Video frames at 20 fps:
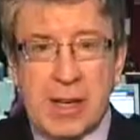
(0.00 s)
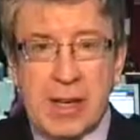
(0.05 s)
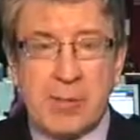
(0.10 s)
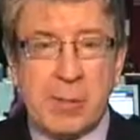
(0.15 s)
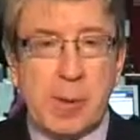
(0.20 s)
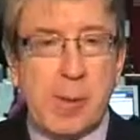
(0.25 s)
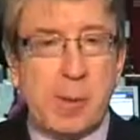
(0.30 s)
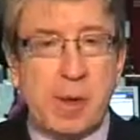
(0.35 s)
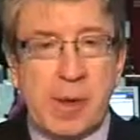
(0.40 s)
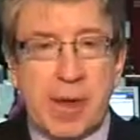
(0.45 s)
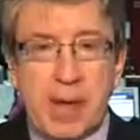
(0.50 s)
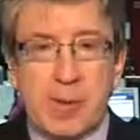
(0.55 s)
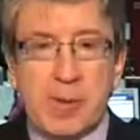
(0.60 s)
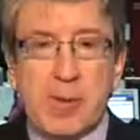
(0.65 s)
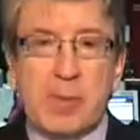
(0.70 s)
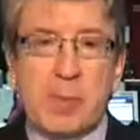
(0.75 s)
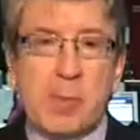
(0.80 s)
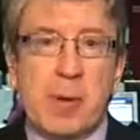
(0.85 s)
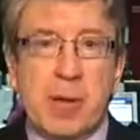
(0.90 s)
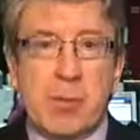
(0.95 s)
If people
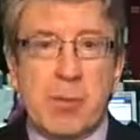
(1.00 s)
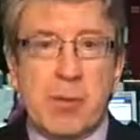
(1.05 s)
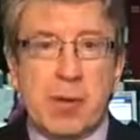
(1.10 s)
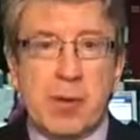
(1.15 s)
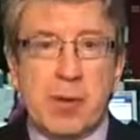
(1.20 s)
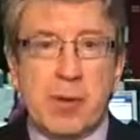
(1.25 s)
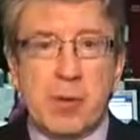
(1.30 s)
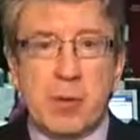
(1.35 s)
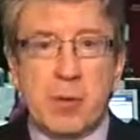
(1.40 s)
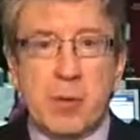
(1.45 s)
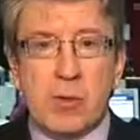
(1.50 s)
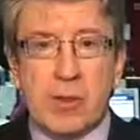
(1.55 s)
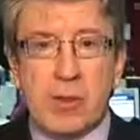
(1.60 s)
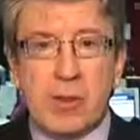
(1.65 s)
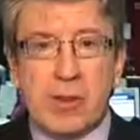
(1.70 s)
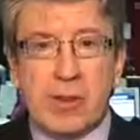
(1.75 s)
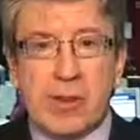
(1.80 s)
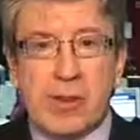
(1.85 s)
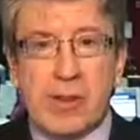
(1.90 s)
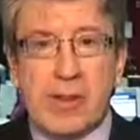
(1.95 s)
have to spend money on those
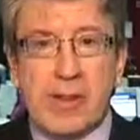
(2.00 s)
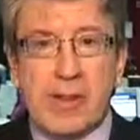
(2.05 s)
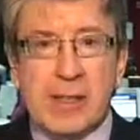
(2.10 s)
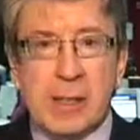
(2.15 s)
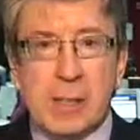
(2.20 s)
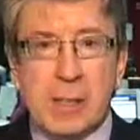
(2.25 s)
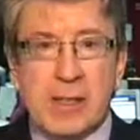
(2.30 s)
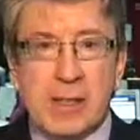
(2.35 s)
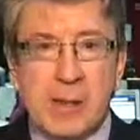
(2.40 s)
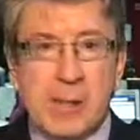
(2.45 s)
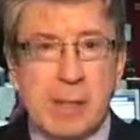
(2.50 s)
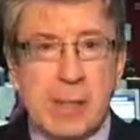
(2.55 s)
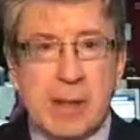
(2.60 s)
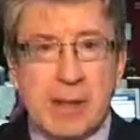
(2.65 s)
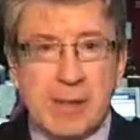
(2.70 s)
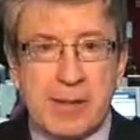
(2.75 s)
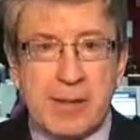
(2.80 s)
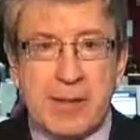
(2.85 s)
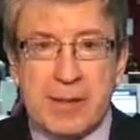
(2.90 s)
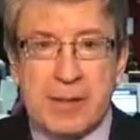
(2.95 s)
sorts of items, it
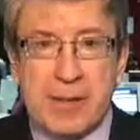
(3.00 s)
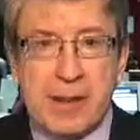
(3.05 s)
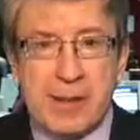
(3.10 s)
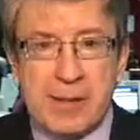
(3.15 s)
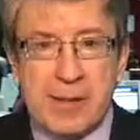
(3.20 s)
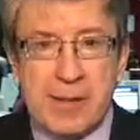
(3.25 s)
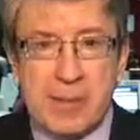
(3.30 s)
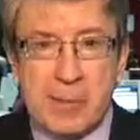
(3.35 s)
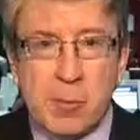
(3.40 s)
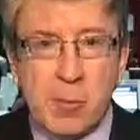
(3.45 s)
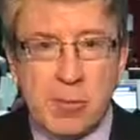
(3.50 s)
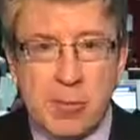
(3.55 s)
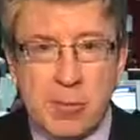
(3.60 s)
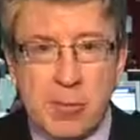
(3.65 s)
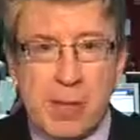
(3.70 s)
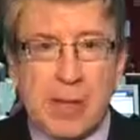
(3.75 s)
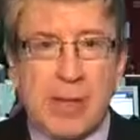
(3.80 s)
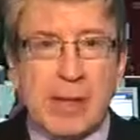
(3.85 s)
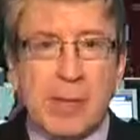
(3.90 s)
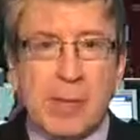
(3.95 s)
means there's less
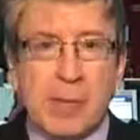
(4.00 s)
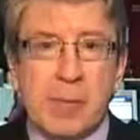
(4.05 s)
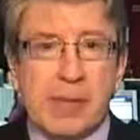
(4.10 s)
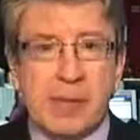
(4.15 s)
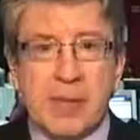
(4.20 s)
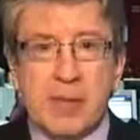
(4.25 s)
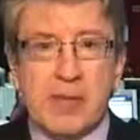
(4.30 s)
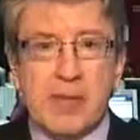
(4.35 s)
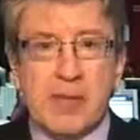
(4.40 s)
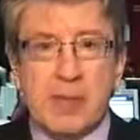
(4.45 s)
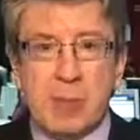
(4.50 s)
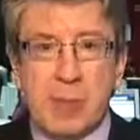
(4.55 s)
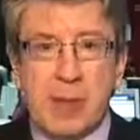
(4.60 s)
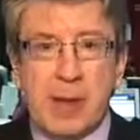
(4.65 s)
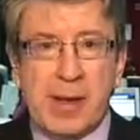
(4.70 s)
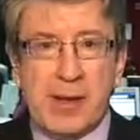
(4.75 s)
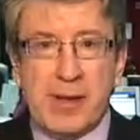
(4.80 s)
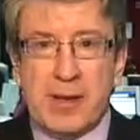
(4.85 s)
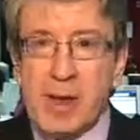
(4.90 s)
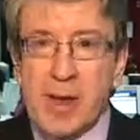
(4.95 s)
disposable income that they can
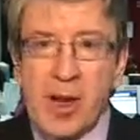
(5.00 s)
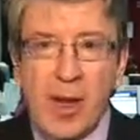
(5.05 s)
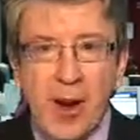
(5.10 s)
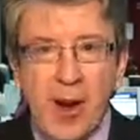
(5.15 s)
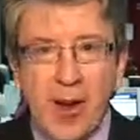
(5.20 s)
spend